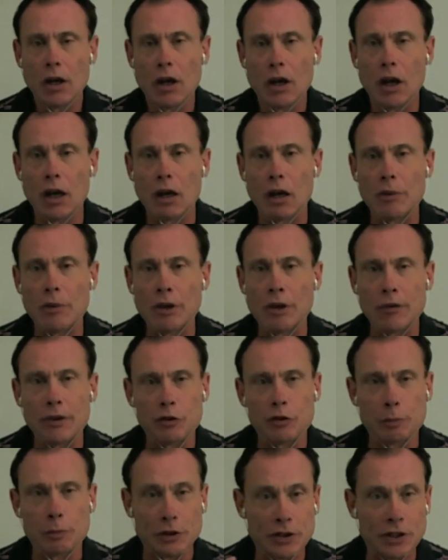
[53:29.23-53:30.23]
Um, and if
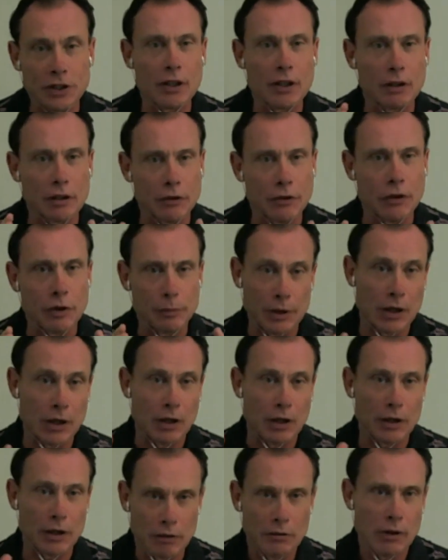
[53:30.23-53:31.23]
there's particular something you know,
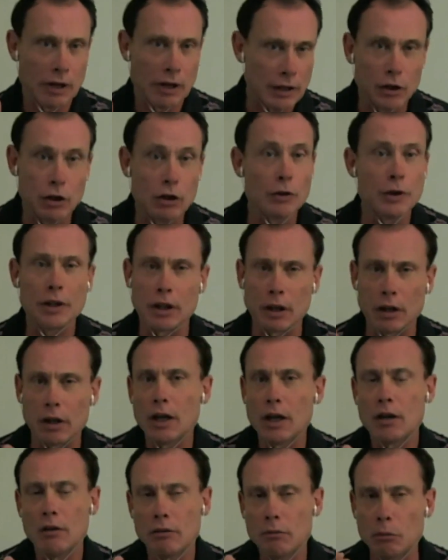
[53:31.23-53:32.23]
like including you
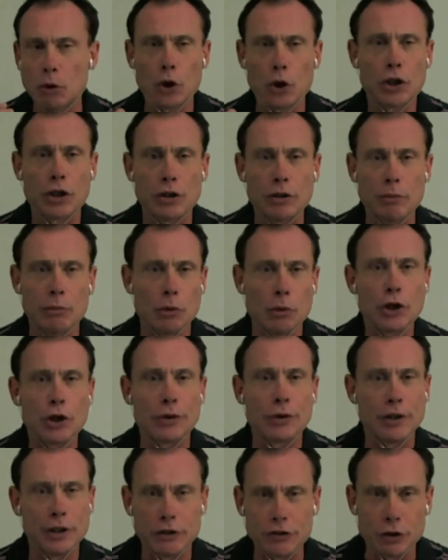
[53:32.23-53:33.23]
know mercury,
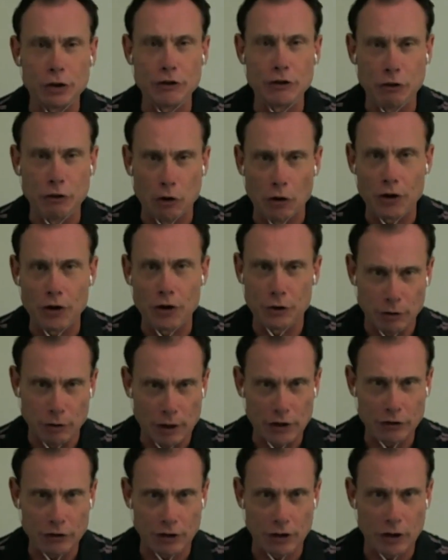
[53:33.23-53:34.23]
mercury is good for you,
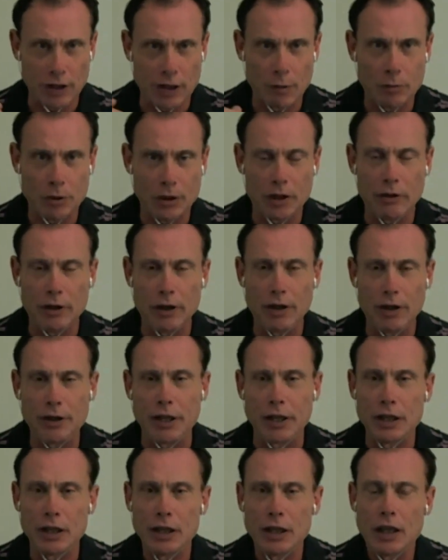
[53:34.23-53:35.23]
right? Start a campaign around
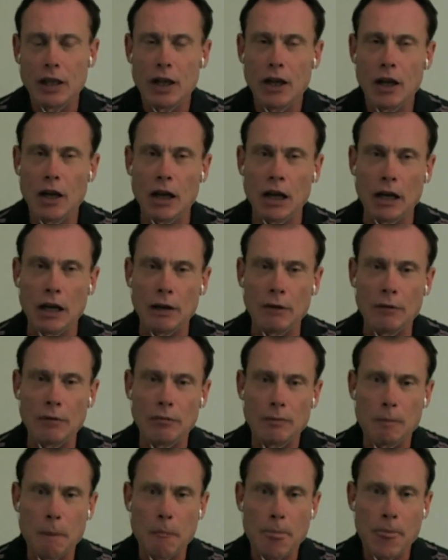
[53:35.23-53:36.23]
that.
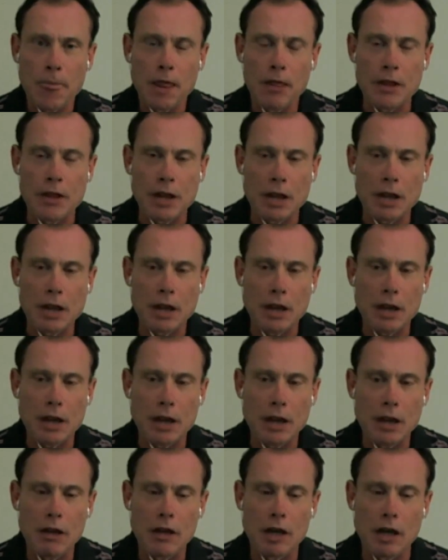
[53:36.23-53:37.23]
Um, the
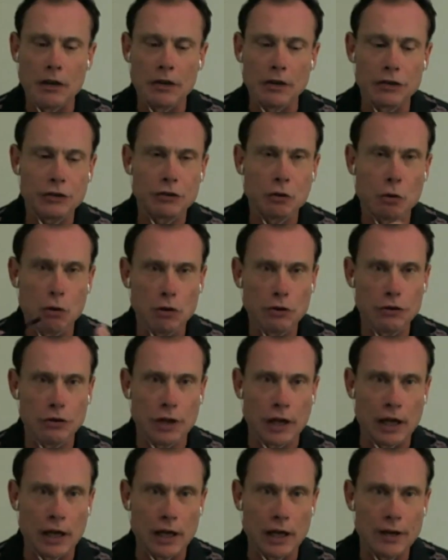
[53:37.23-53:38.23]
uh, on the store
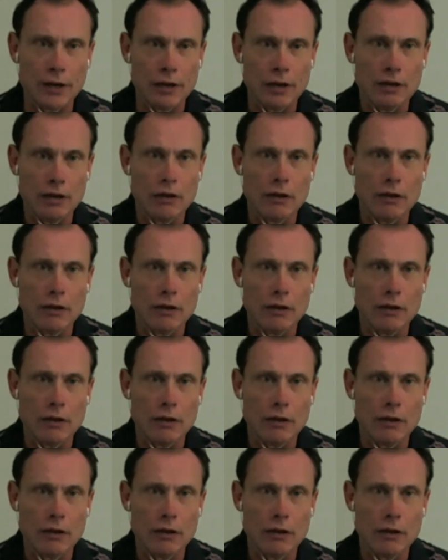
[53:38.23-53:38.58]
side,